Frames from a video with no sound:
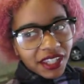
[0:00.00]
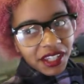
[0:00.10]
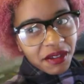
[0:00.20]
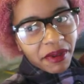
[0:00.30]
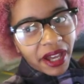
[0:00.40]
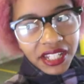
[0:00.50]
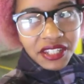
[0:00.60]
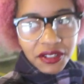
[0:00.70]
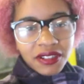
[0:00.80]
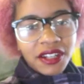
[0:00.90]
said goodbye
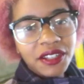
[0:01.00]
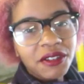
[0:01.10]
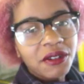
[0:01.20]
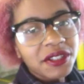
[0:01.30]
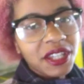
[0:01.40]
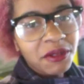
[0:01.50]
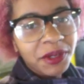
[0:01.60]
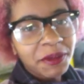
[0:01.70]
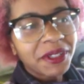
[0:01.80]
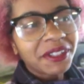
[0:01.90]
to a lot of the hotel
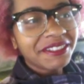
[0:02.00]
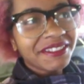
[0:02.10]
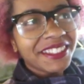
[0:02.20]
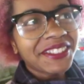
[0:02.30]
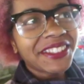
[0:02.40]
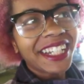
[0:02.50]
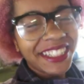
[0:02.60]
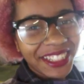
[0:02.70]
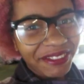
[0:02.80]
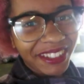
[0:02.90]
people. It was
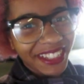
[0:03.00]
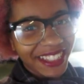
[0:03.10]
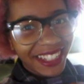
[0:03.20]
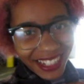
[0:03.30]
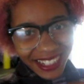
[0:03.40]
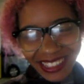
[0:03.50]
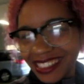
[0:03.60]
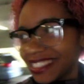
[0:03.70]
actually really sad.